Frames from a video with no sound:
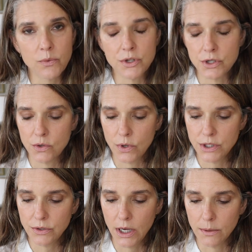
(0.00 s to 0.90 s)
which is going
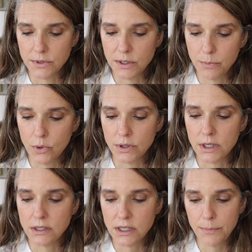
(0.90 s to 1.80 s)
to help support
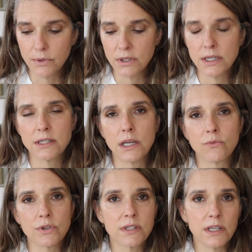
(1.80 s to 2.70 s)
the suppleness and
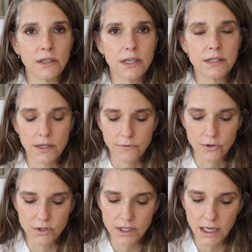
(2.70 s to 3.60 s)
resilience of
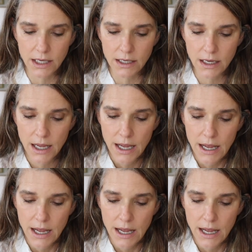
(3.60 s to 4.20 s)
your skin.